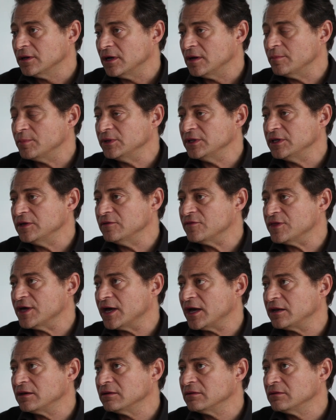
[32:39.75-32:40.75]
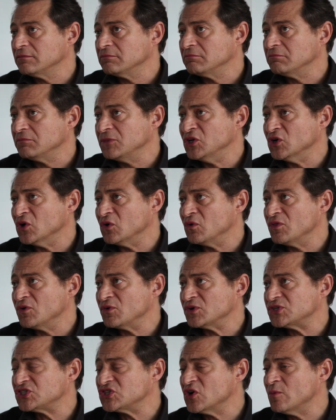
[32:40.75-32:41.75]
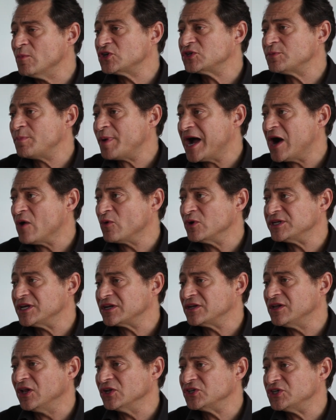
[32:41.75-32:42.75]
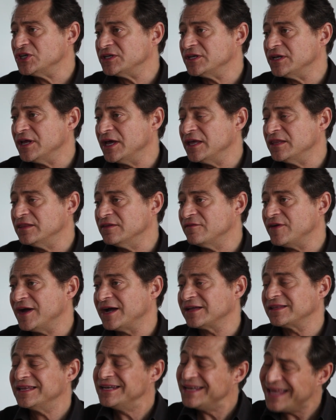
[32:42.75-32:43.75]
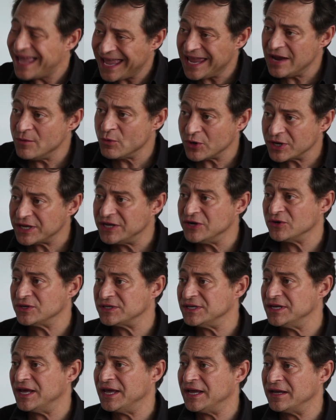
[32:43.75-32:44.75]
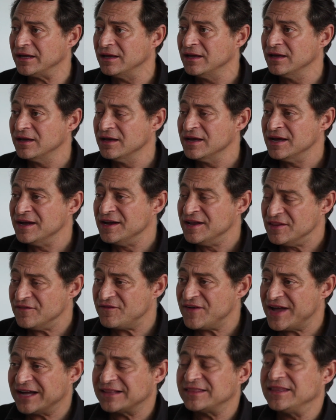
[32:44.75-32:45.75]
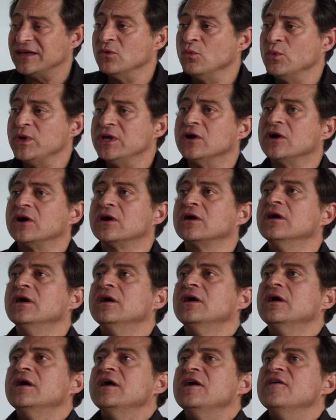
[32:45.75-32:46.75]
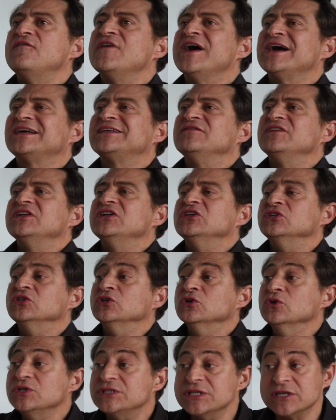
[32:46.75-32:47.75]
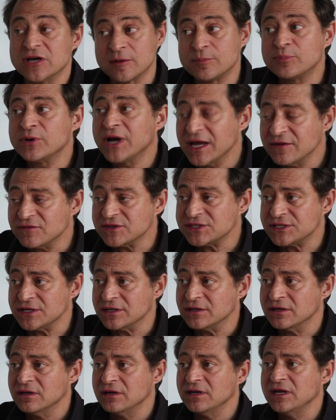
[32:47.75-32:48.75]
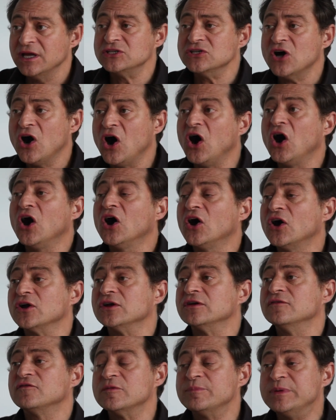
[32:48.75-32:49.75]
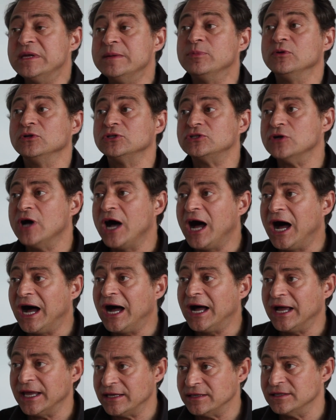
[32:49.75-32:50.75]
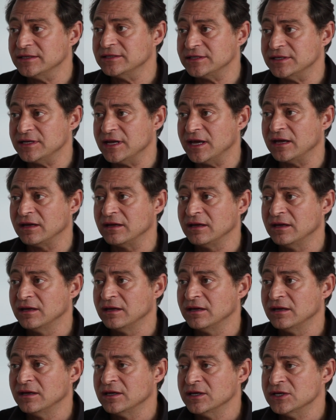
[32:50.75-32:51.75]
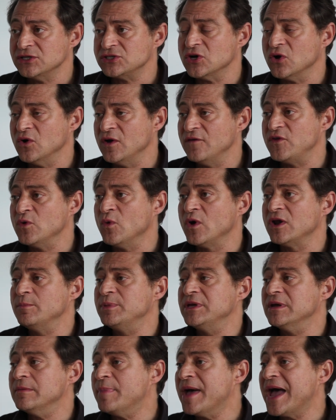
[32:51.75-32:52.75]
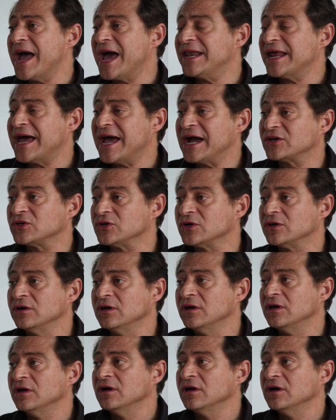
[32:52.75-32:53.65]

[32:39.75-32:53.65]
I believe that there is so much power in technology today. The fact that we're here today, the fact that we are effectively losing our privacy. Yeah. It's hard for people to hide today. So if you want to be a bad actor,